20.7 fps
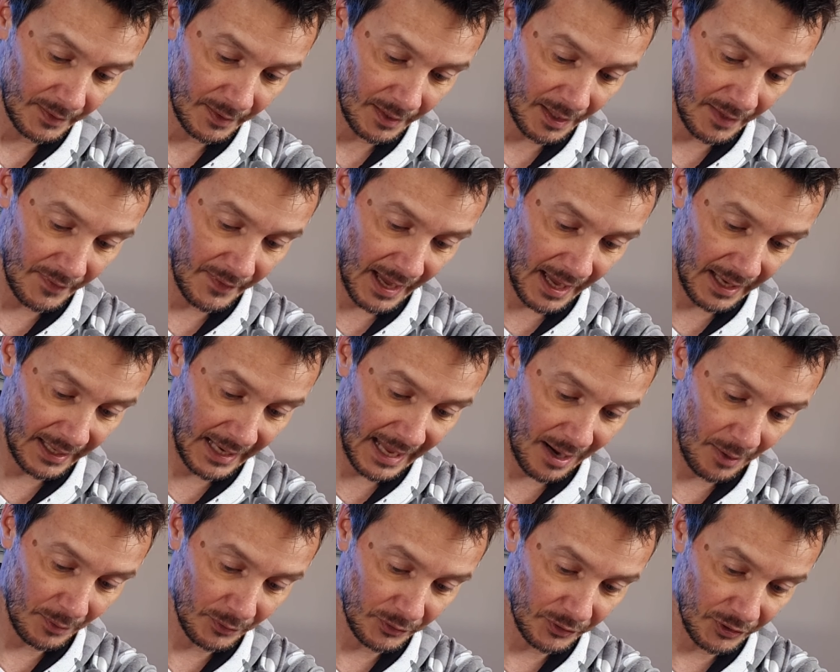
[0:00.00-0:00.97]
And that
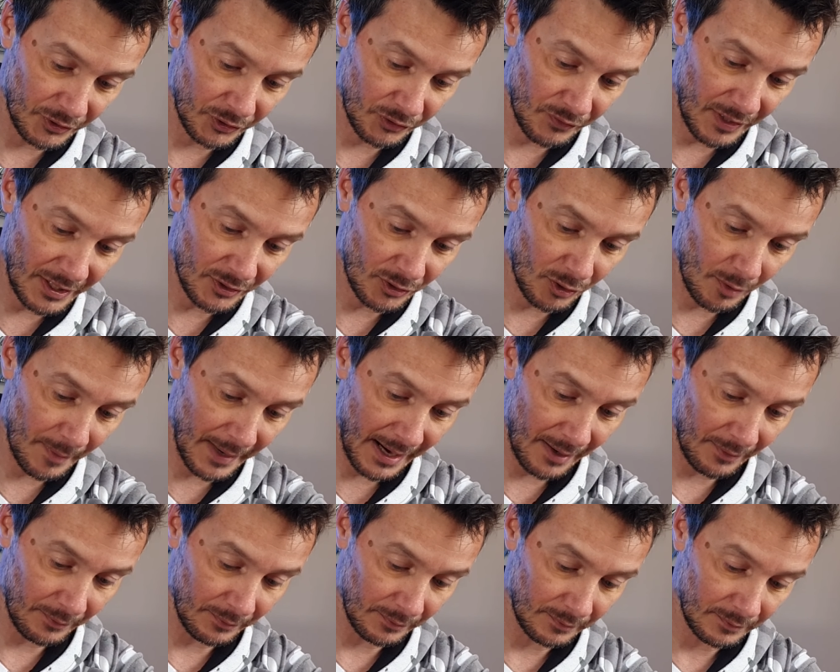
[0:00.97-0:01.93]
allows the screen to come
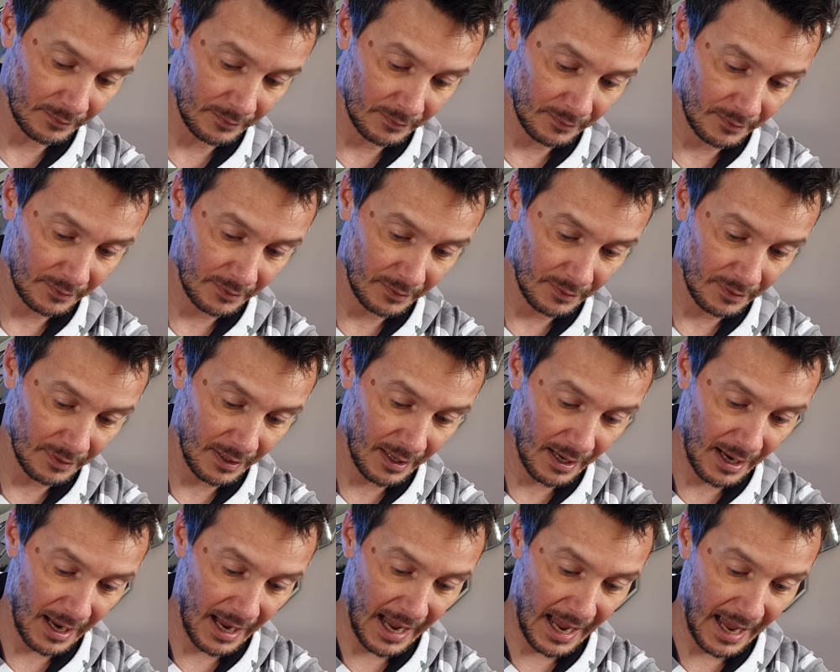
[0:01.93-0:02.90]
out,
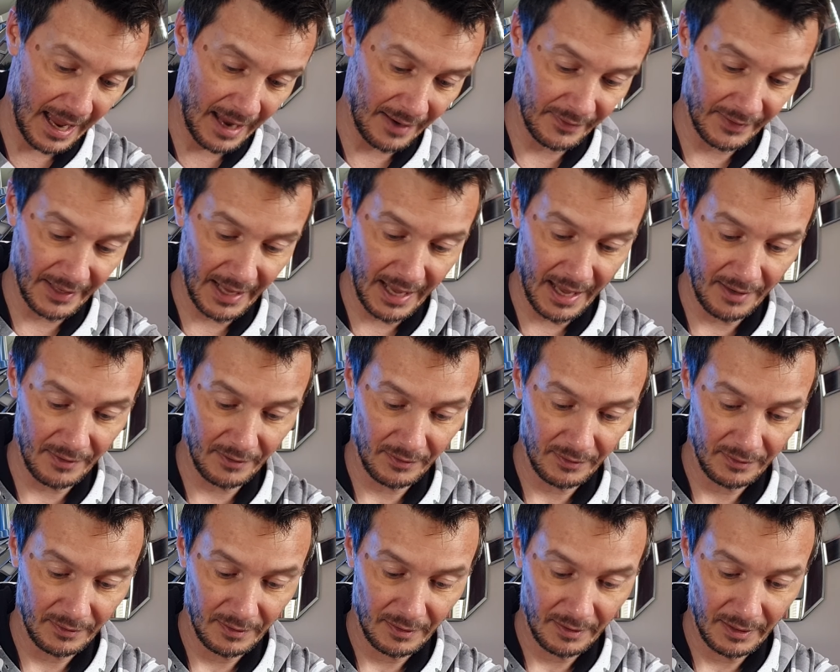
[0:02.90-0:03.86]
and
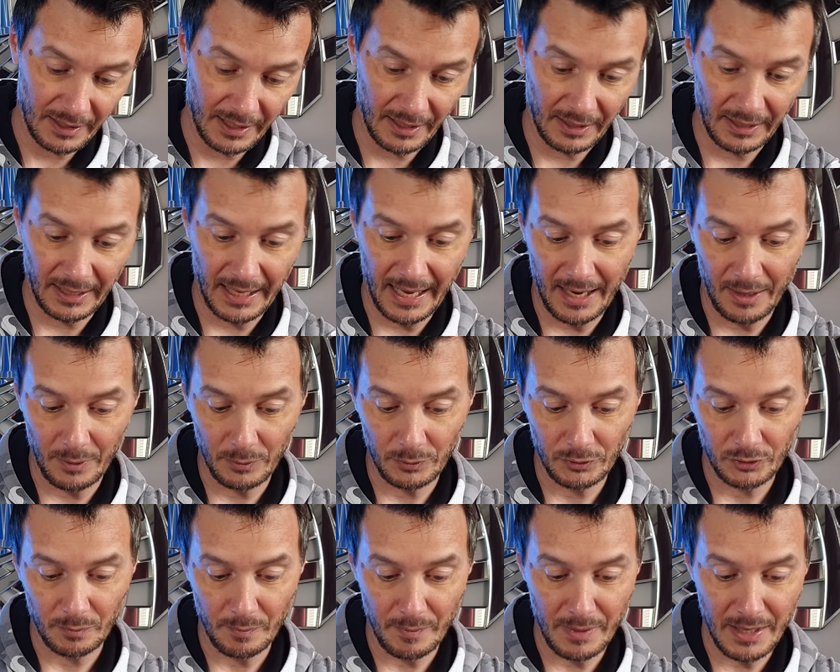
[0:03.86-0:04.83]
then it
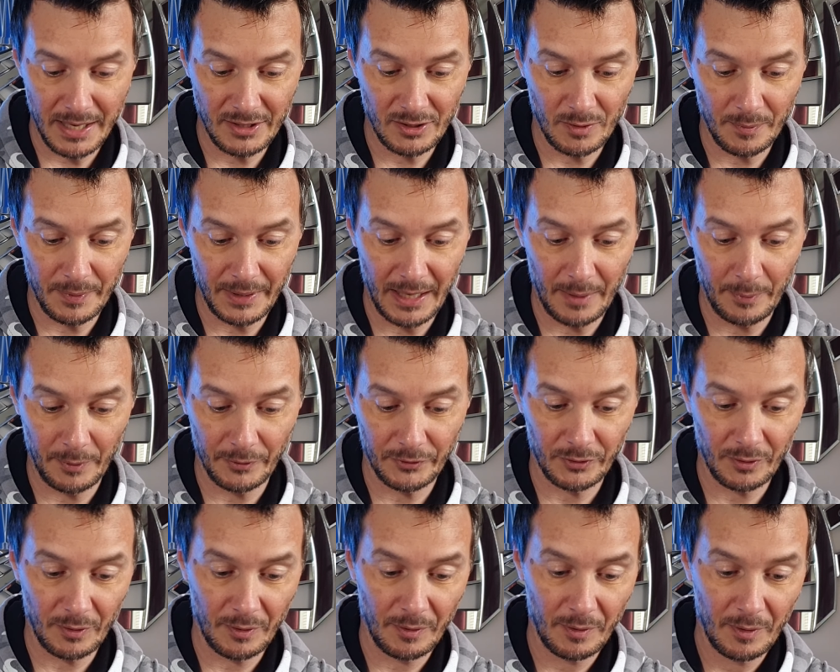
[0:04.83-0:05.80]
allows me to be able
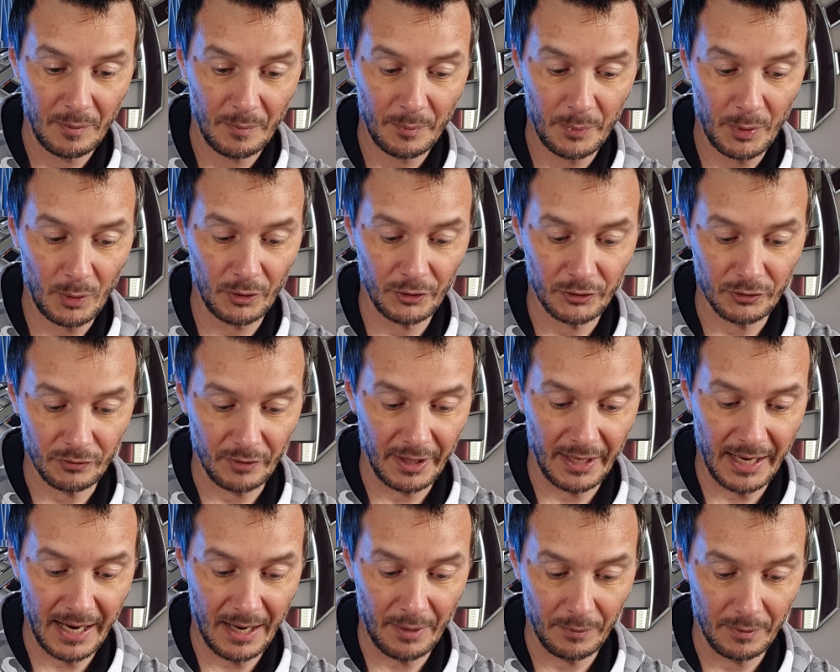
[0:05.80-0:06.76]
to pull the
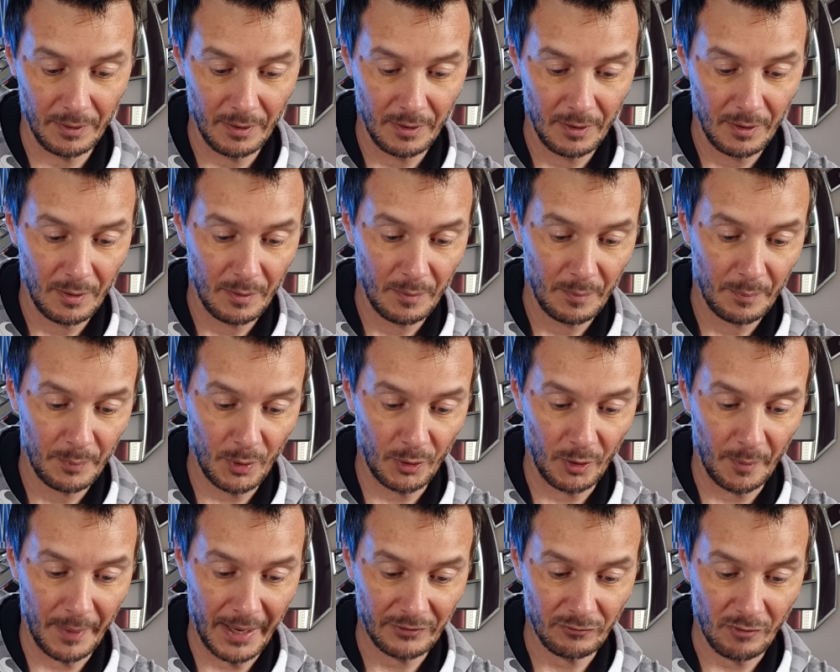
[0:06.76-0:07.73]
screen out, pull
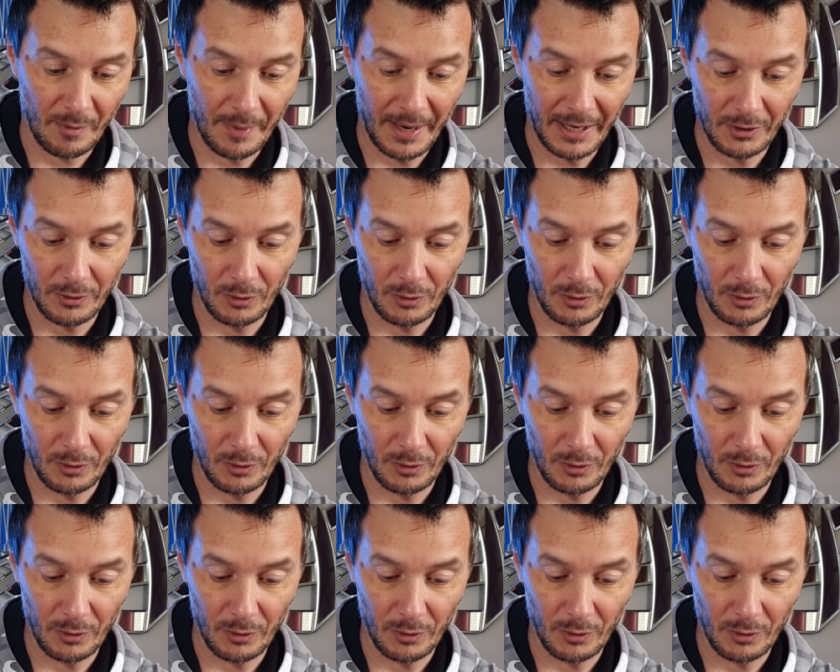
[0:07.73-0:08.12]
the battery back